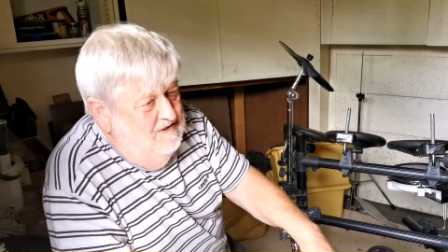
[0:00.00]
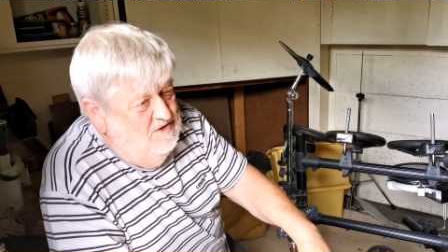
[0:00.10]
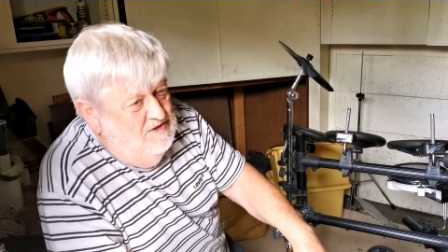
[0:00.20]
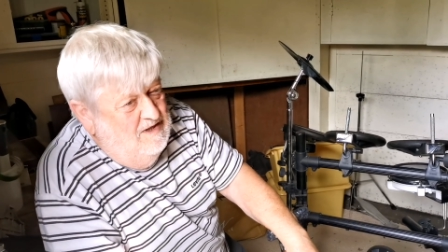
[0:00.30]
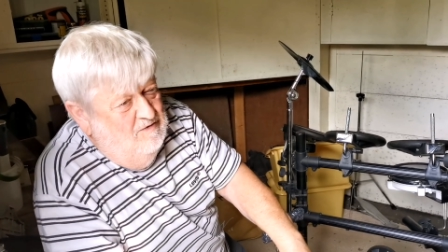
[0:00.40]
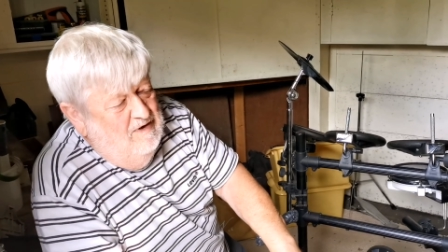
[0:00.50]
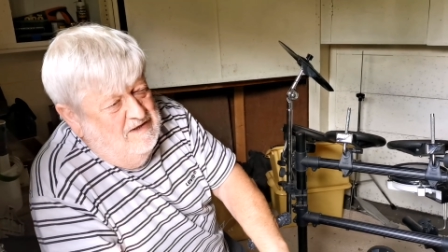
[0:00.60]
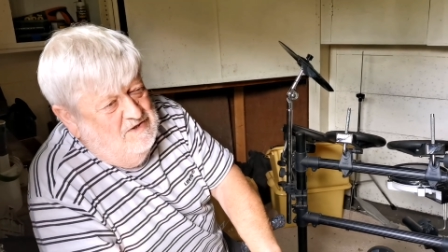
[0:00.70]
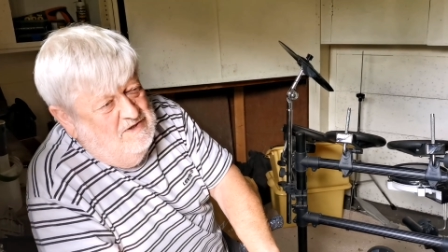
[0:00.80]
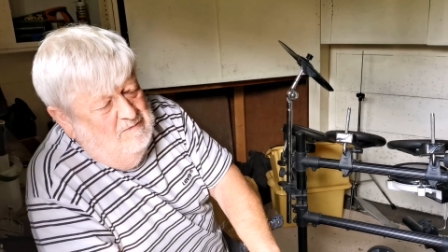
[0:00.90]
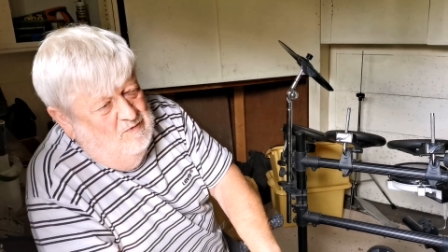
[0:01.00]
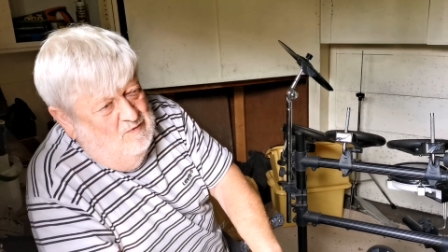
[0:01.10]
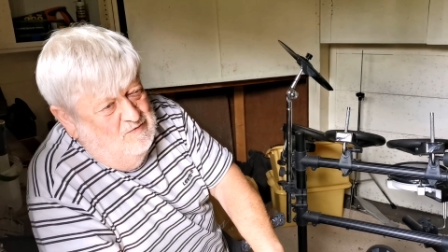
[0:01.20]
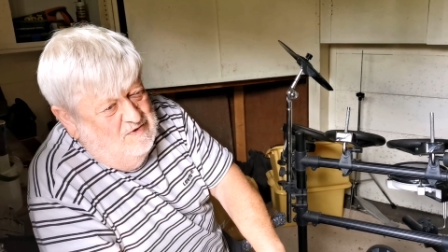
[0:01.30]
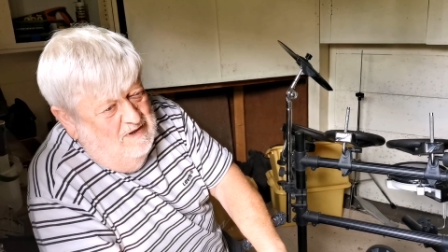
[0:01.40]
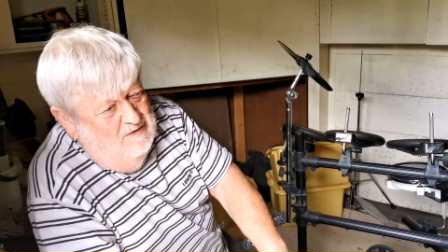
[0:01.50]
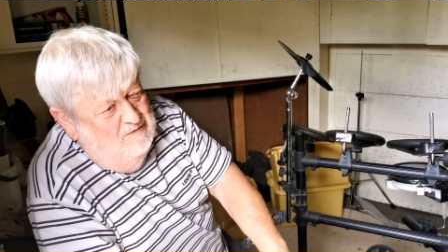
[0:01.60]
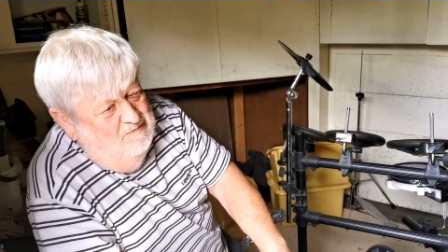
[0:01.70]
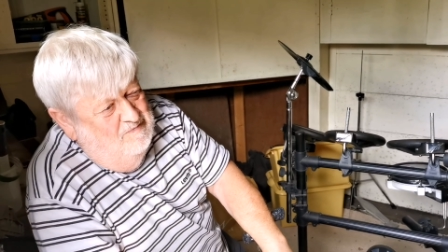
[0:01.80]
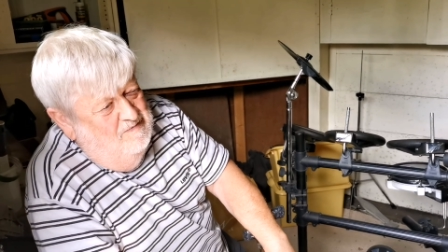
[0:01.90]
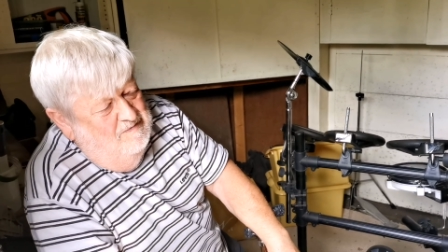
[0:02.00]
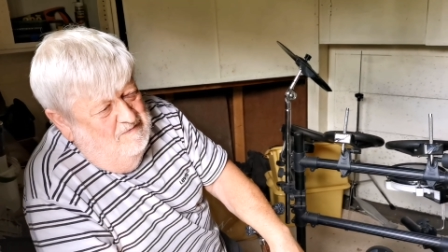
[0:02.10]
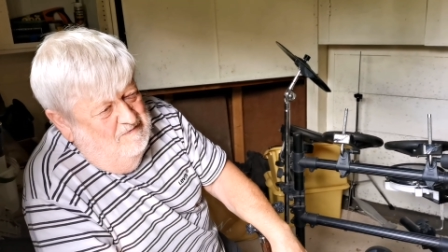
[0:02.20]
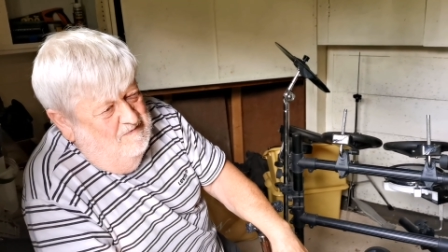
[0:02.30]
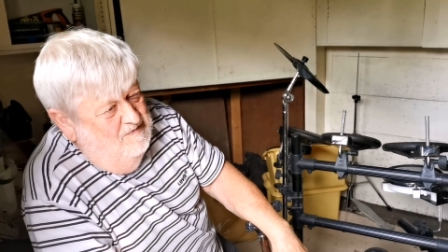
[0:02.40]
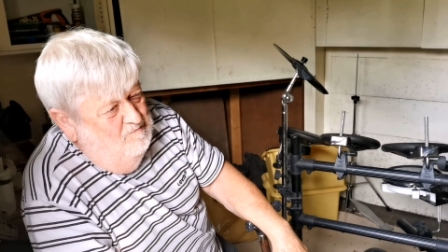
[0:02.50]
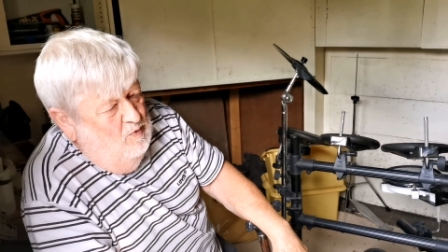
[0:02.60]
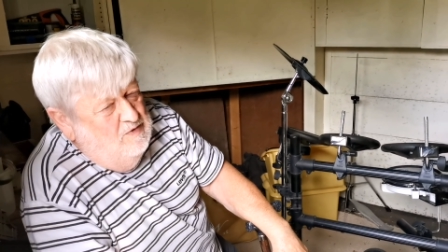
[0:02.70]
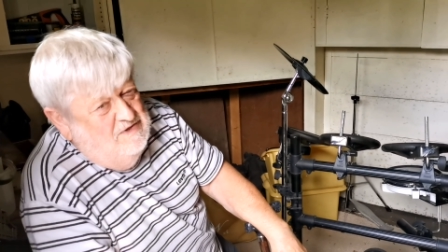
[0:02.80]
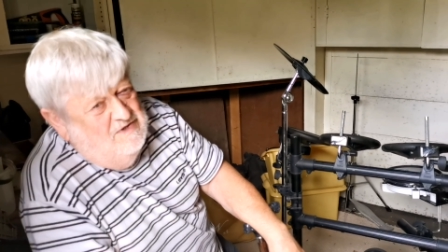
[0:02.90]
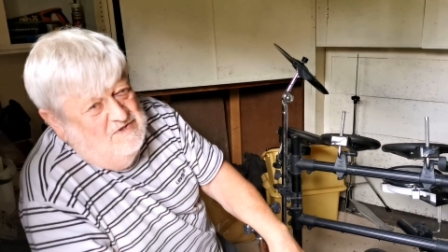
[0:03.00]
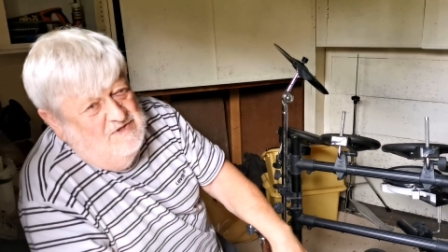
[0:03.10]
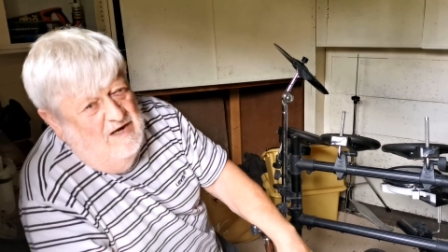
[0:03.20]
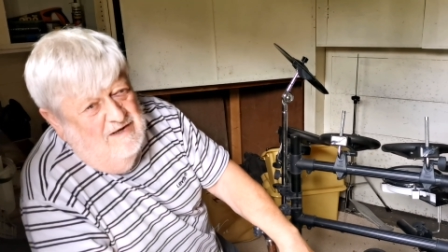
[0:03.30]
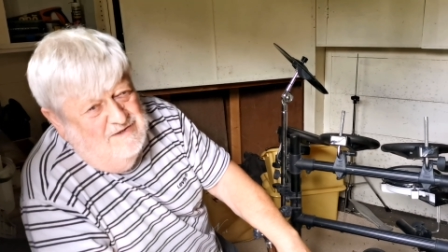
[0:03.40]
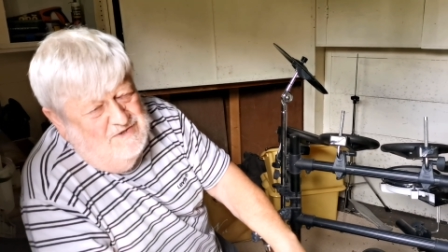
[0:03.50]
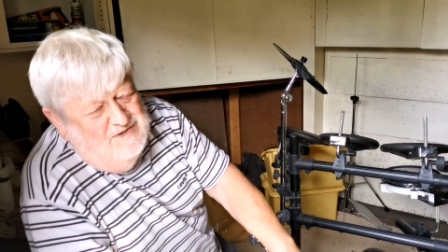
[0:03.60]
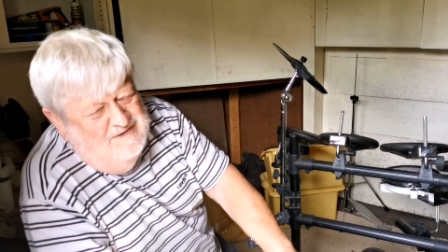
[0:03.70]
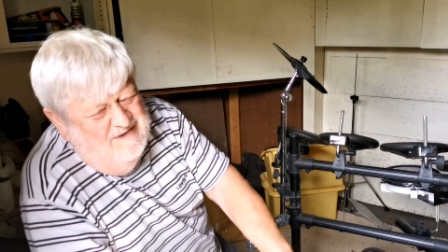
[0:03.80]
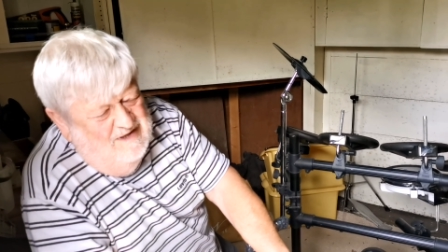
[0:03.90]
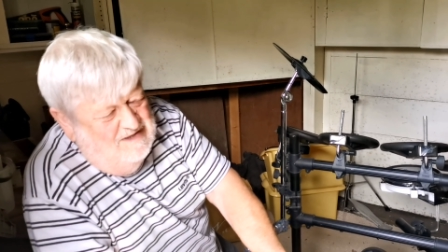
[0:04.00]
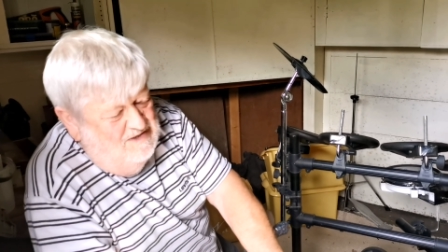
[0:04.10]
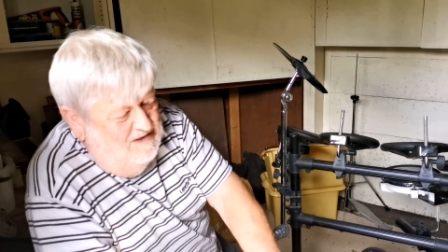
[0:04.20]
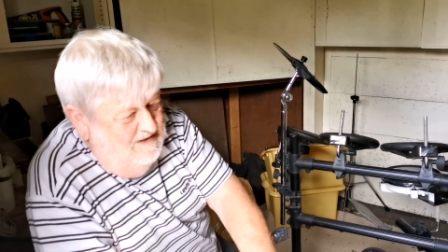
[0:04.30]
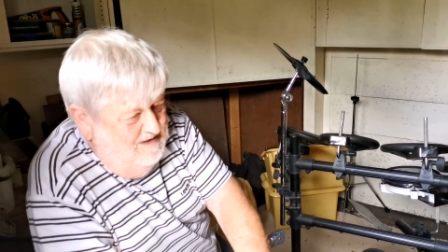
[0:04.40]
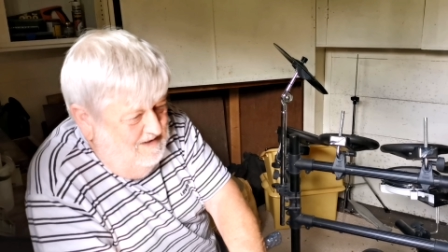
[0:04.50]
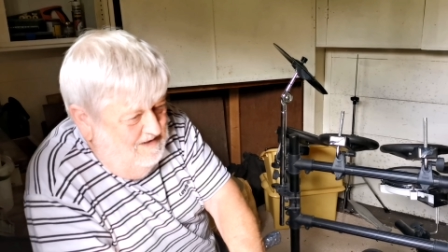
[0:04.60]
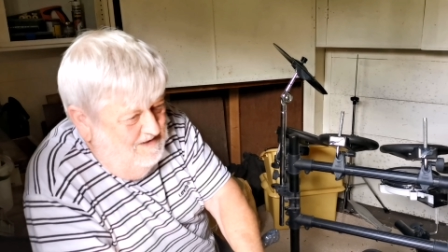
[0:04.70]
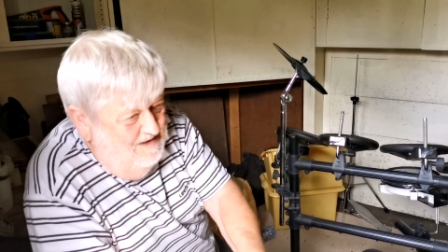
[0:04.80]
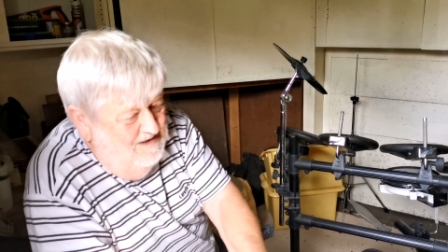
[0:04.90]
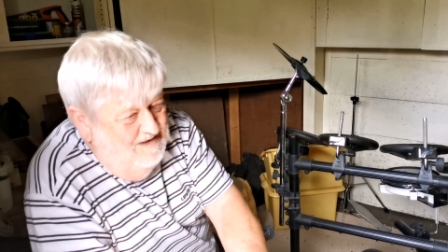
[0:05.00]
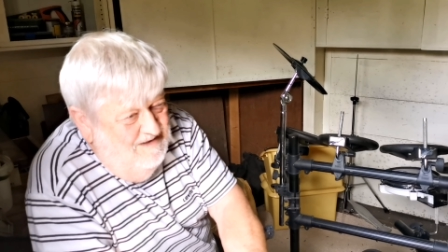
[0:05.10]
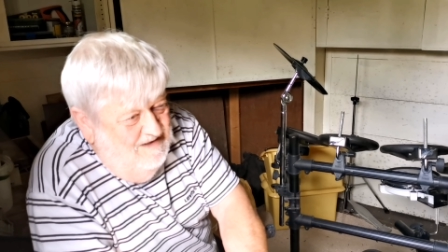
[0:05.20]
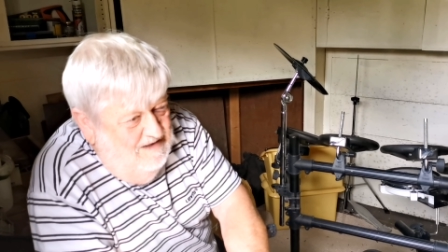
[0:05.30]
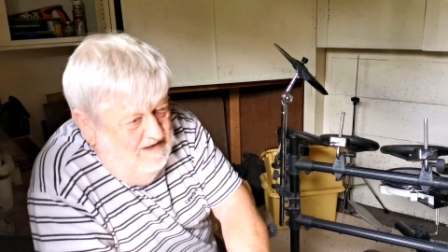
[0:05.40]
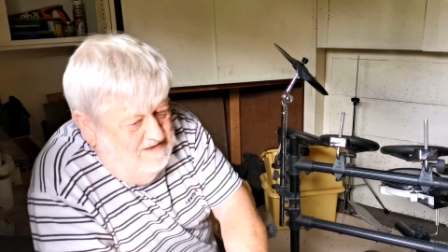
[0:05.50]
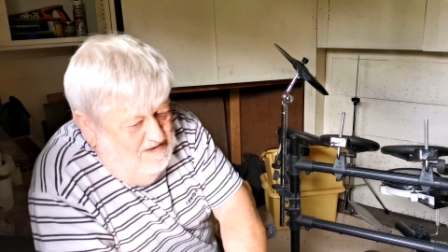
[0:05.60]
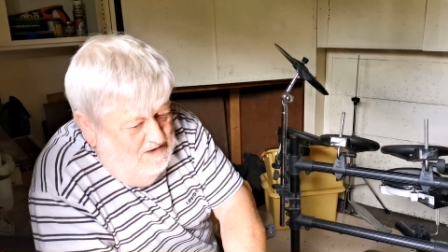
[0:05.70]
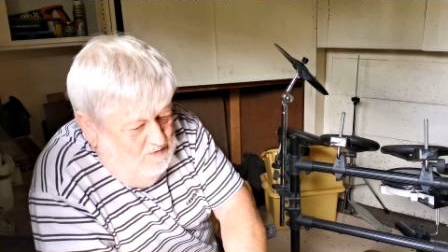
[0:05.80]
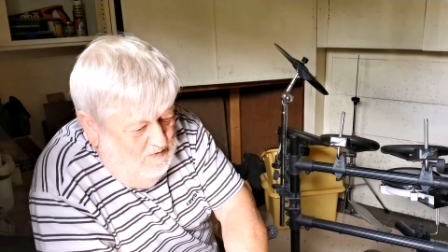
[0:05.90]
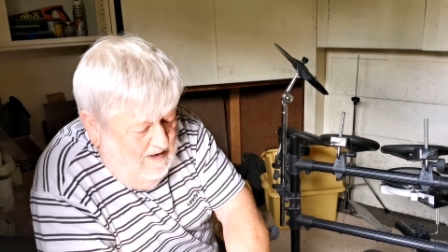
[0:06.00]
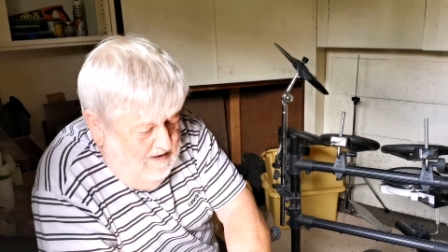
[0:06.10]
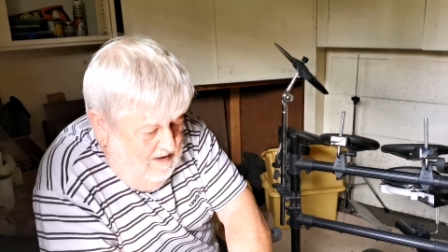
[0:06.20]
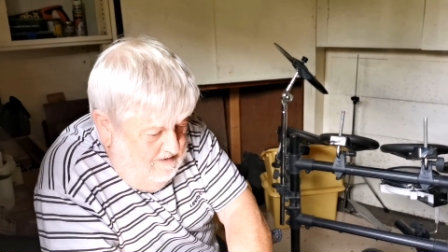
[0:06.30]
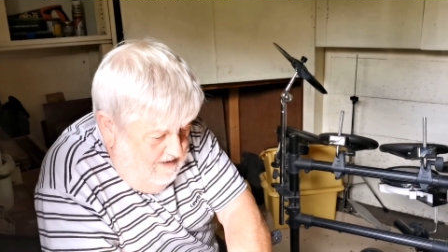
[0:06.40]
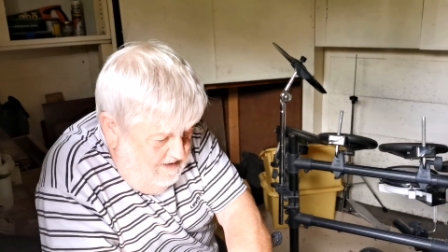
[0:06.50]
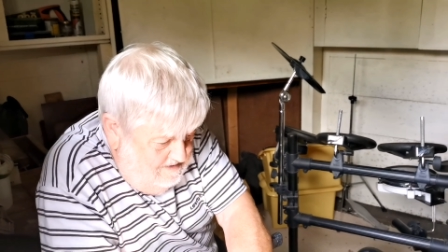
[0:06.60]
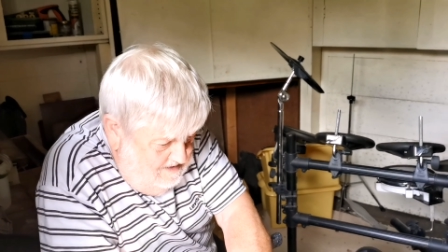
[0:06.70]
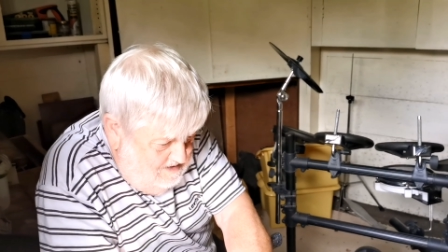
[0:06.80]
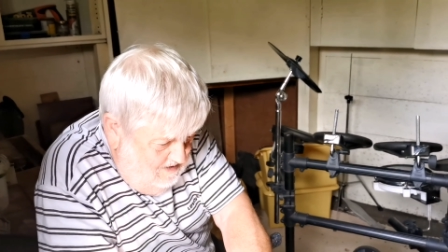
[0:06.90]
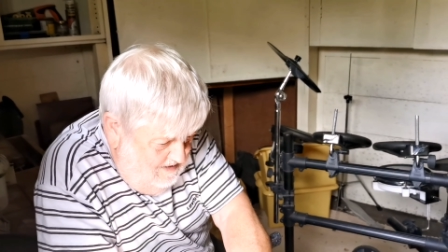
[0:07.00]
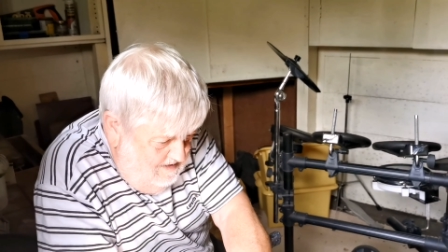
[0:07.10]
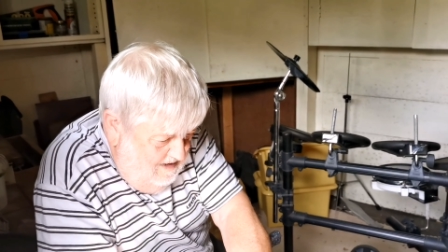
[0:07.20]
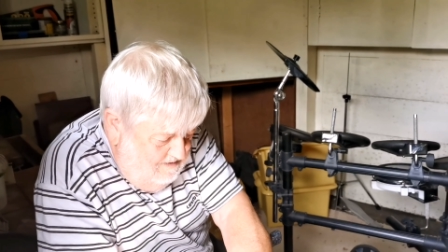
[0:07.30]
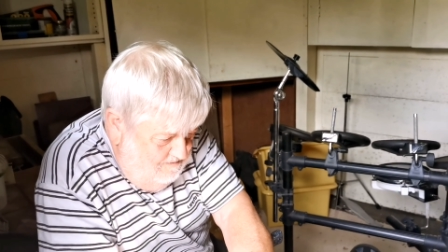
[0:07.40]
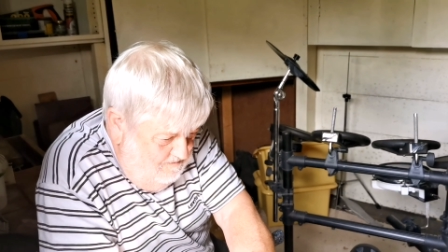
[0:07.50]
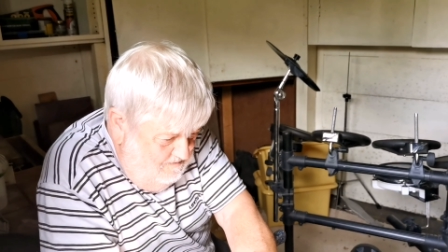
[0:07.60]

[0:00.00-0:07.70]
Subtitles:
cigarettes that were also poisonous darts and things like that. He did all that, and he designed that.